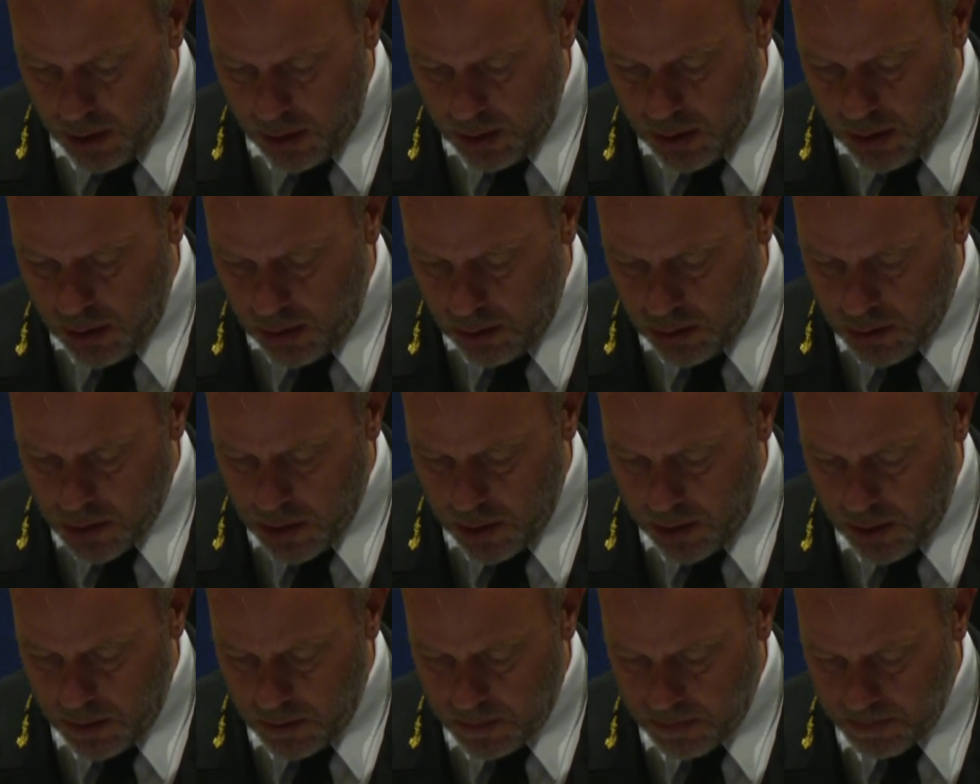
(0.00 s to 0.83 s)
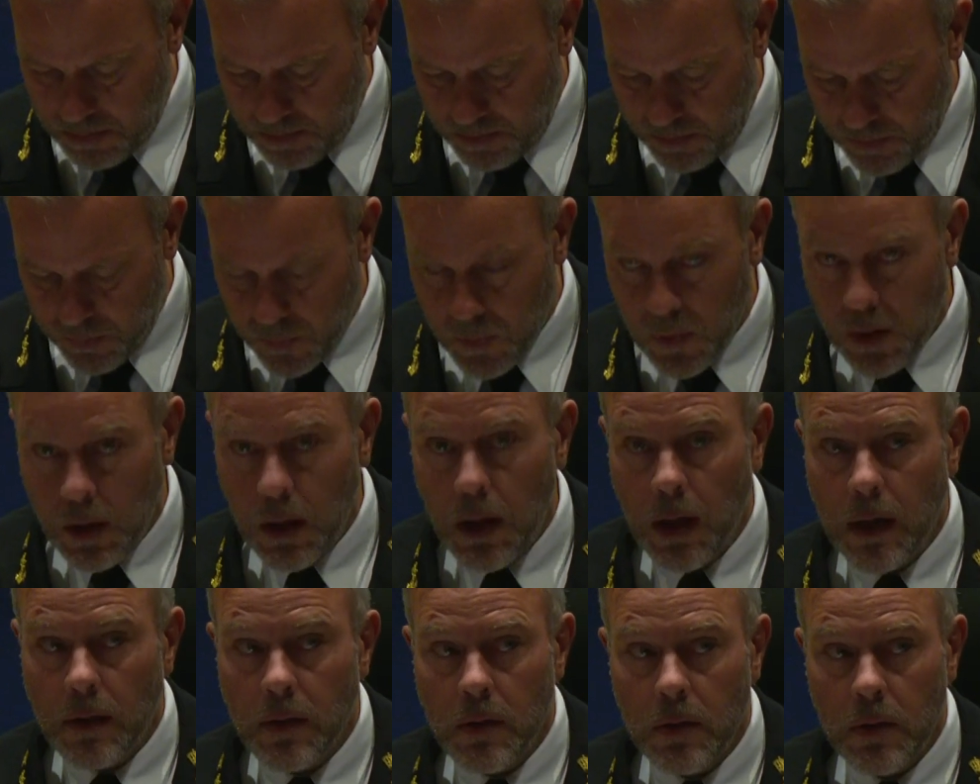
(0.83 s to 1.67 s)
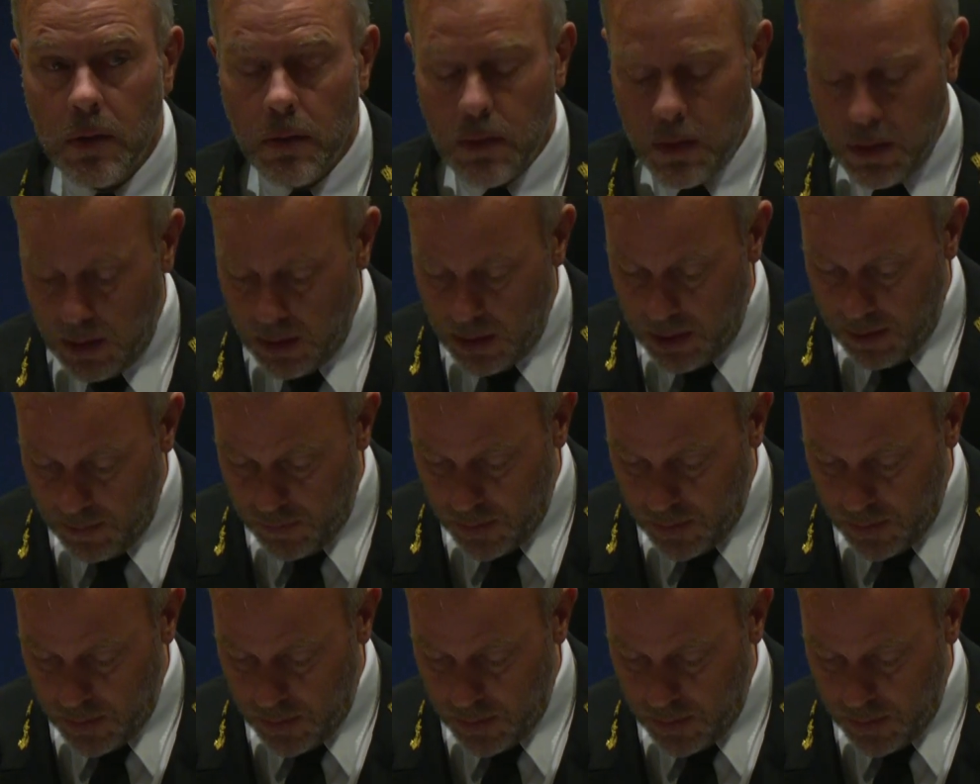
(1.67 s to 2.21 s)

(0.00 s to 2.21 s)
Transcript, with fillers: here in Oslo at the